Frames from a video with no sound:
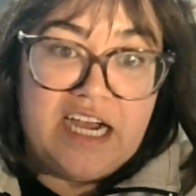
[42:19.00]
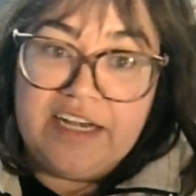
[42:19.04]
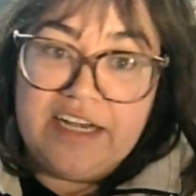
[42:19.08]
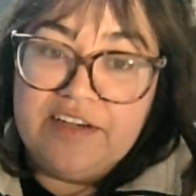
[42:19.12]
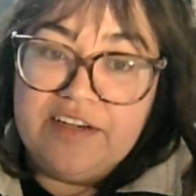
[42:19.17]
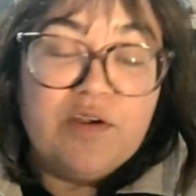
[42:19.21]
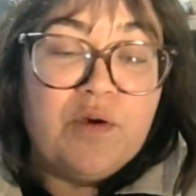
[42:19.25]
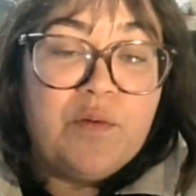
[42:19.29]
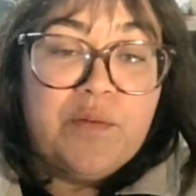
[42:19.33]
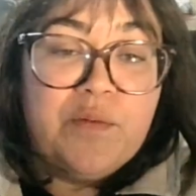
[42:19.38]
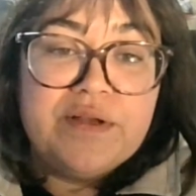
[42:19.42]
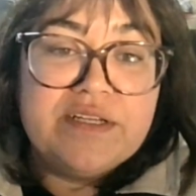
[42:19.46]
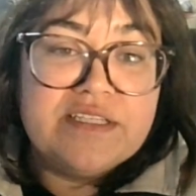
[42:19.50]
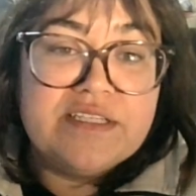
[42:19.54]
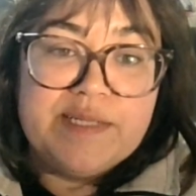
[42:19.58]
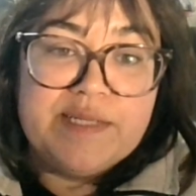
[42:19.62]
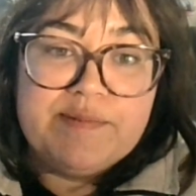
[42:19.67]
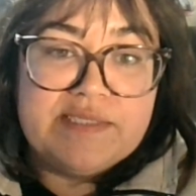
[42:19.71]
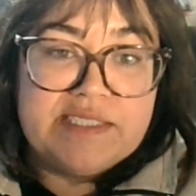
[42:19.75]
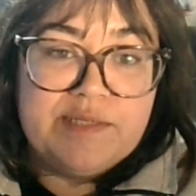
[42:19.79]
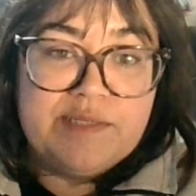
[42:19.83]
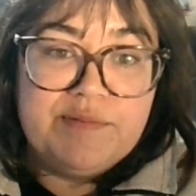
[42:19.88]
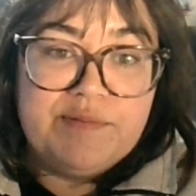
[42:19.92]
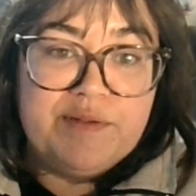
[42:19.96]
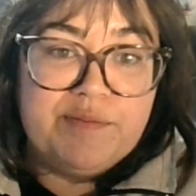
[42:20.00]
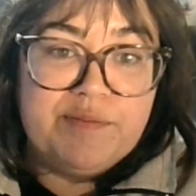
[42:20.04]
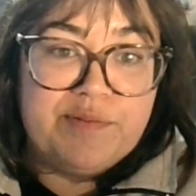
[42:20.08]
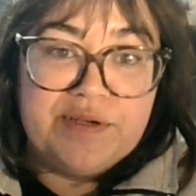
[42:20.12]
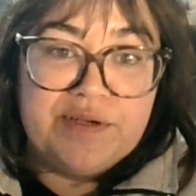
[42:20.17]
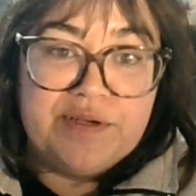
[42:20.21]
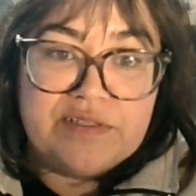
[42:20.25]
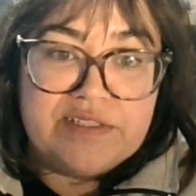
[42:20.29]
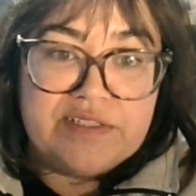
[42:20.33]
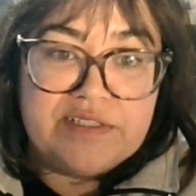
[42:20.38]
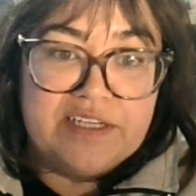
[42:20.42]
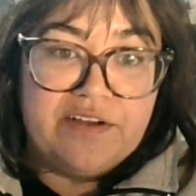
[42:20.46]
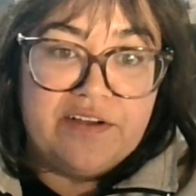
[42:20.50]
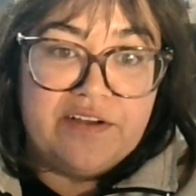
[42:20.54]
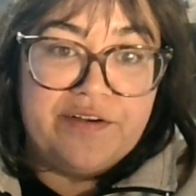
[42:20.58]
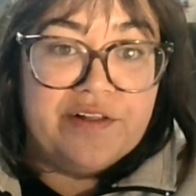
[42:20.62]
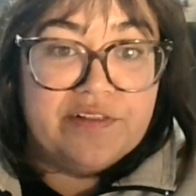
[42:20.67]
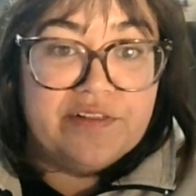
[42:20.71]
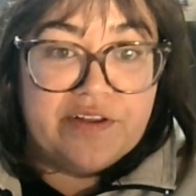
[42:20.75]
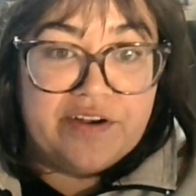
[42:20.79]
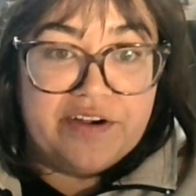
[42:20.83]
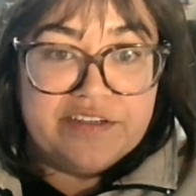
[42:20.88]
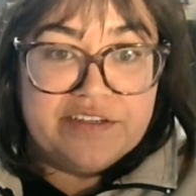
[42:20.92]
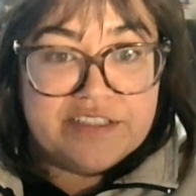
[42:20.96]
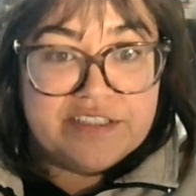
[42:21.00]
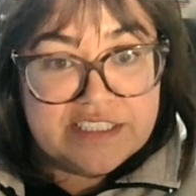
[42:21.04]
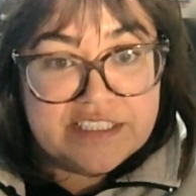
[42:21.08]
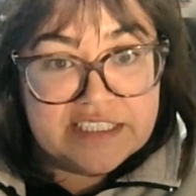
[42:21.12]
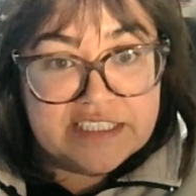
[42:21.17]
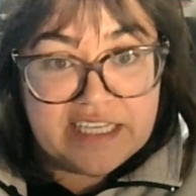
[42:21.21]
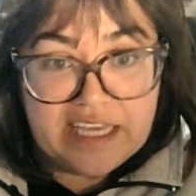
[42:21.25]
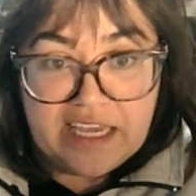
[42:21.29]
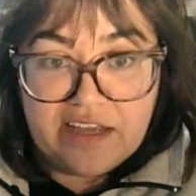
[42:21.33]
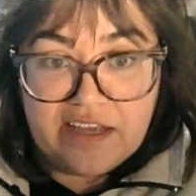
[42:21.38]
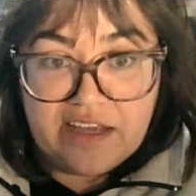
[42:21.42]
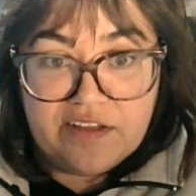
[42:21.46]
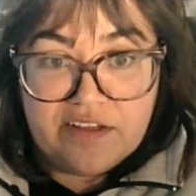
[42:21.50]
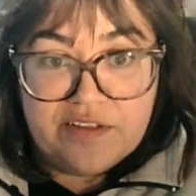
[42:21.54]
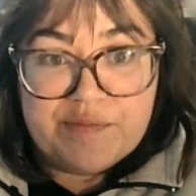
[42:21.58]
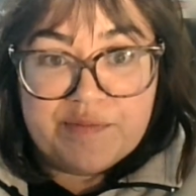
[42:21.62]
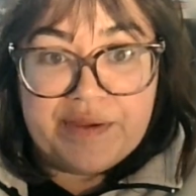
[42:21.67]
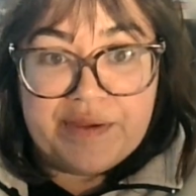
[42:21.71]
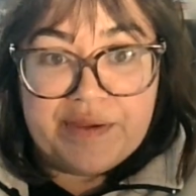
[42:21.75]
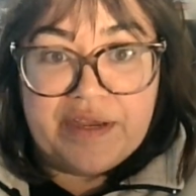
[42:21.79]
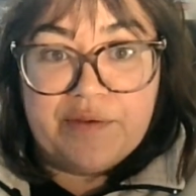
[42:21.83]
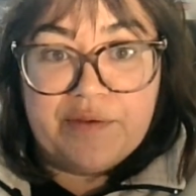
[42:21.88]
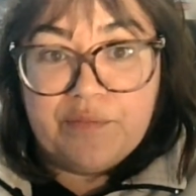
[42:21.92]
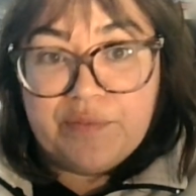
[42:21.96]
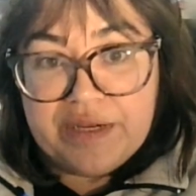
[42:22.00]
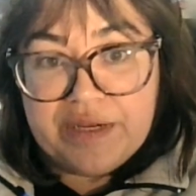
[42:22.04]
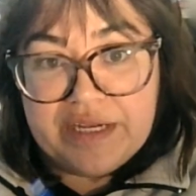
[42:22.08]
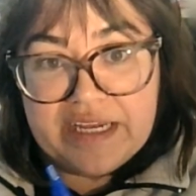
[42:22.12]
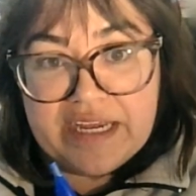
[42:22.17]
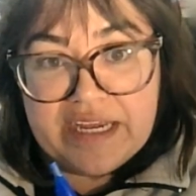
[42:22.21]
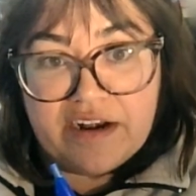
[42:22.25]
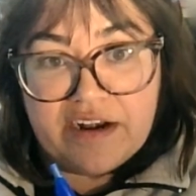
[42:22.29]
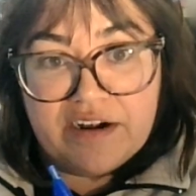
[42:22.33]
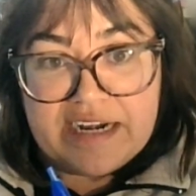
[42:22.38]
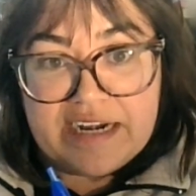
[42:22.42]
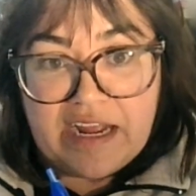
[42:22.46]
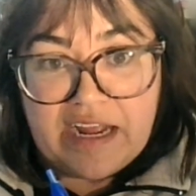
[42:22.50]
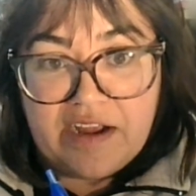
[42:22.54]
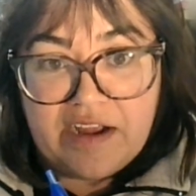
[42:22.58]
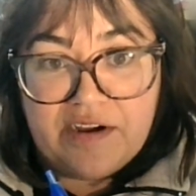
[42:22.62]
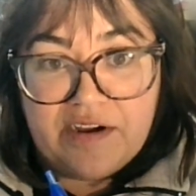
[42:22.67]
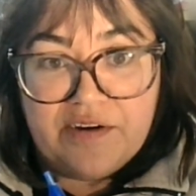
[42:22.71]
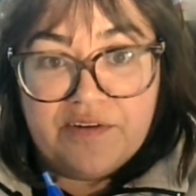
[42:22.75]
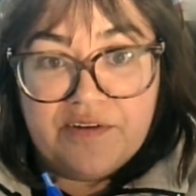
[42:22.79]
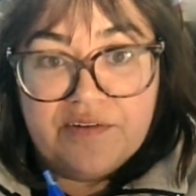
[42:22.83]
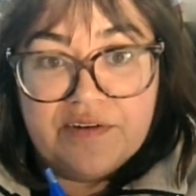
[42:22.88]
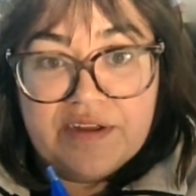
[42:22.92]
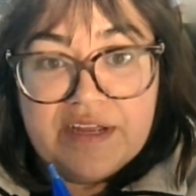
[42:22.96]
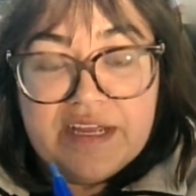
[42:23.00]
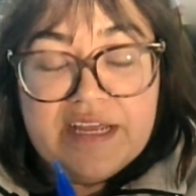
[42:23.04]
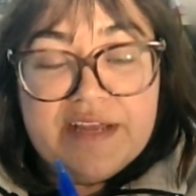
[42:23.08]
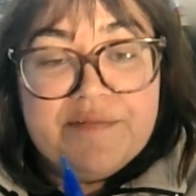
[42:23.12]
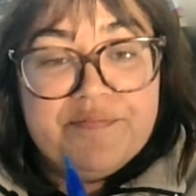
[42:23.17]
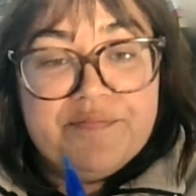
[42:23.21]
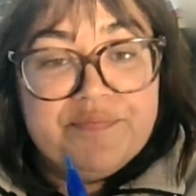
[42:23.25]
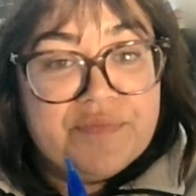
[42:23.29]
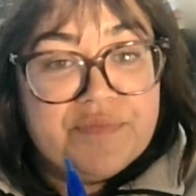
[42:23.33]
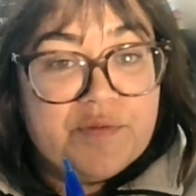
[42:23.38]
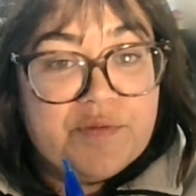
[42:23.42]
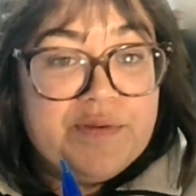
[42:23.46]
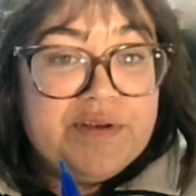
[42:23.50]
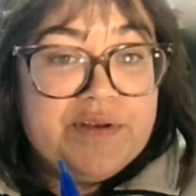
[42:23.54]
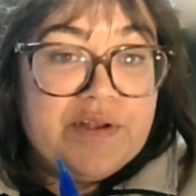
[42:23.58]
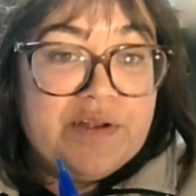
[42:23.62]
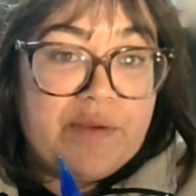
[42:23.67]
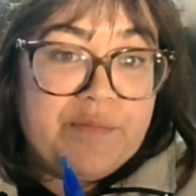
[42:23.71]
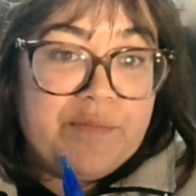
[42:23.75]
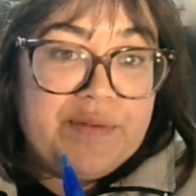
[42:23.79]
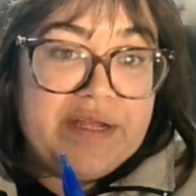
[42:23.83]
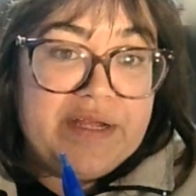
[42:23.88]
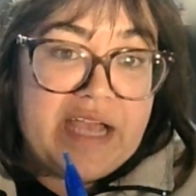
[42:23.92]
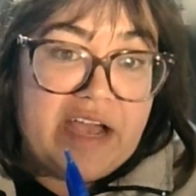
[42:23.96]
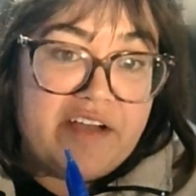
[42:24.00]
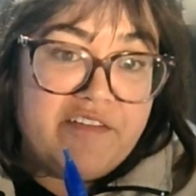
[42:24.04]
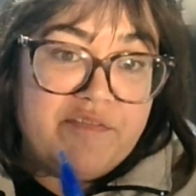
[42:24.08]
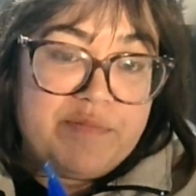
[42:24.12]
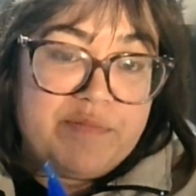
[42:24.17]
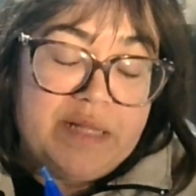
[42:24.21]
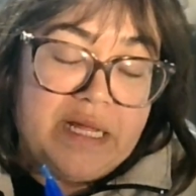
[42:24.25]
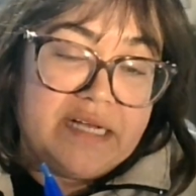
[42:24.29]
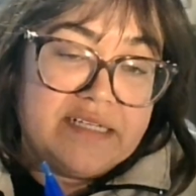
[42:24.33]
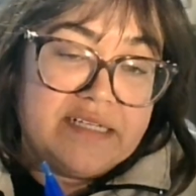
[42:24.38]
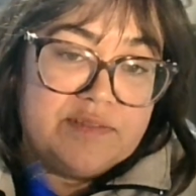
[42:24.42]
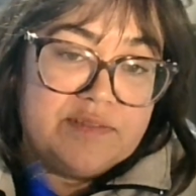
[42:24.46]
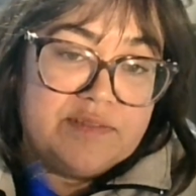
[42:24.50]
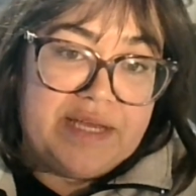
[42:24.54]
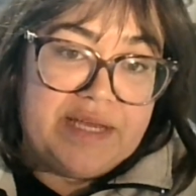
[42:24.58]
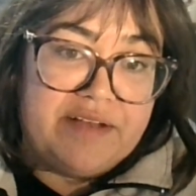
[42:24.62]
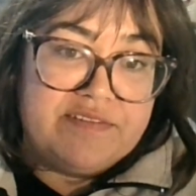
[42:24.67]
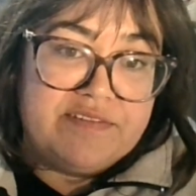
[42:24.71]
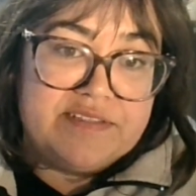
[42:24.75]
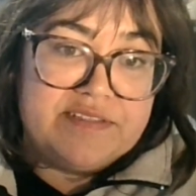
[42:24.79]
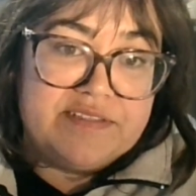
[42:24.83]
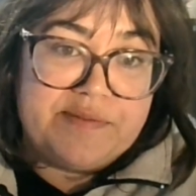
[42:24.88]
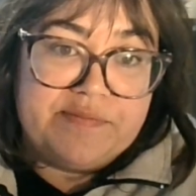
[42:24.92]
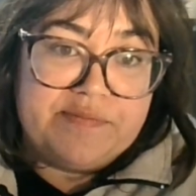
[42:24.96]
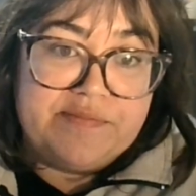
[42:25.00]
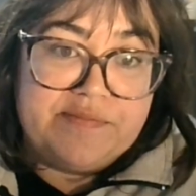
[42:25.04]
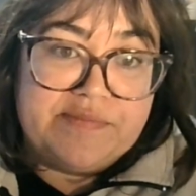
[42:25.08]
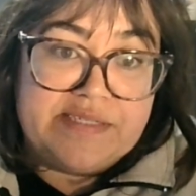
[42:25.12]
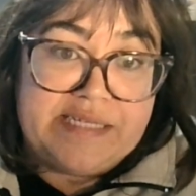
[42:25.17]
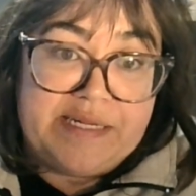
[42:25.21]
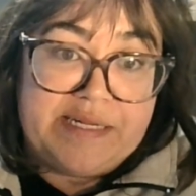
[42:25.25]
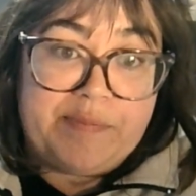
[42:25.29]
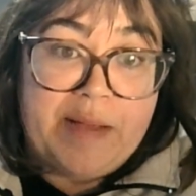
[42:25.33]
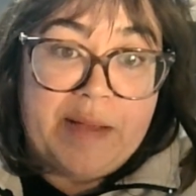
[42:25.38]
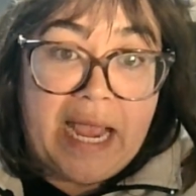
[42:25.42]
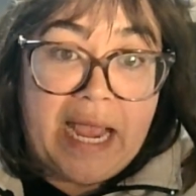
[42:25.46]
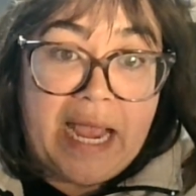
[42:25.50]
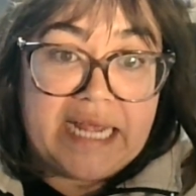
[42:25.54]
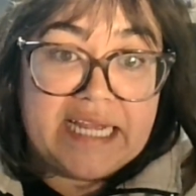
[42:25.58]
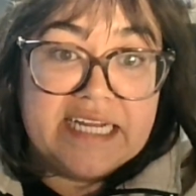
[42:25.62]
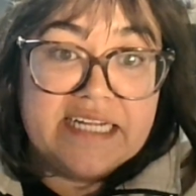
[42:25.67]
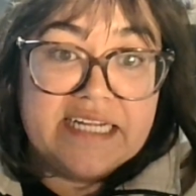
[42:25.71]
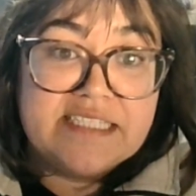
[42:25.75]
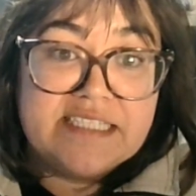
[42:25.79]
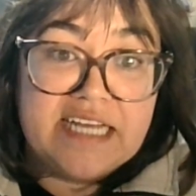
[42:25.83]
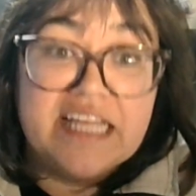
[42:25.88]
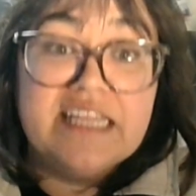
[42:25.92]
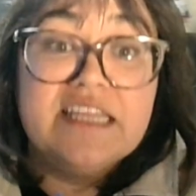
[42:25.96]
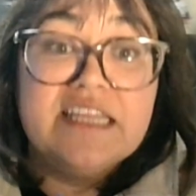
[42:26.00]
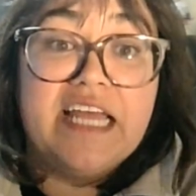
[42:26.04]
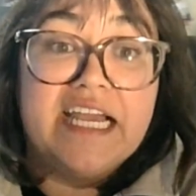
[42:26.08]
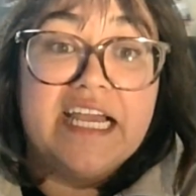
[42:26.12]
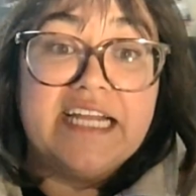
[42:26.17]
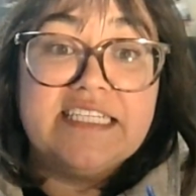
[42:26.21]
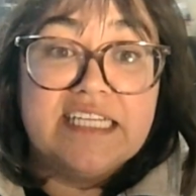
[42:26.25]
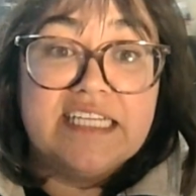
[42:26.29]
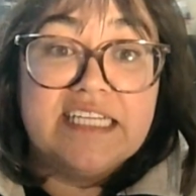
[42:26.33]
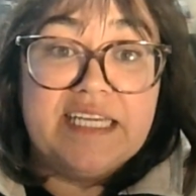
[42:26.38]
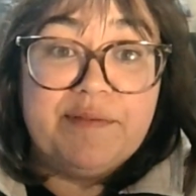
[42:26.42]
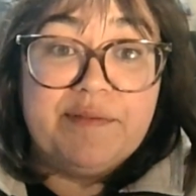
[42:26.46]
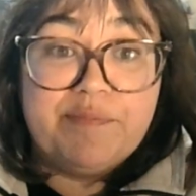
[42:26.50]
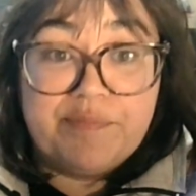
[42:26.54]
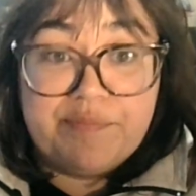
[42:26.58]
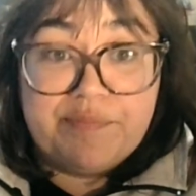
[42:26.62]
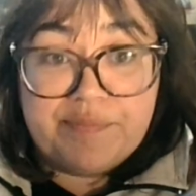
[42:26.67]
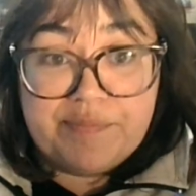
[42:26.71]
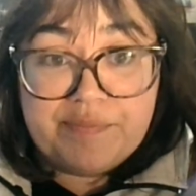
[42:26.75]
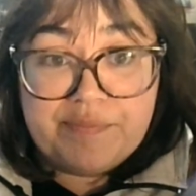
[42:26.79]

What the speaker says: no one seems to be producing on a large scale, but we know we have plugs and we have some seed packets. I'd like to keep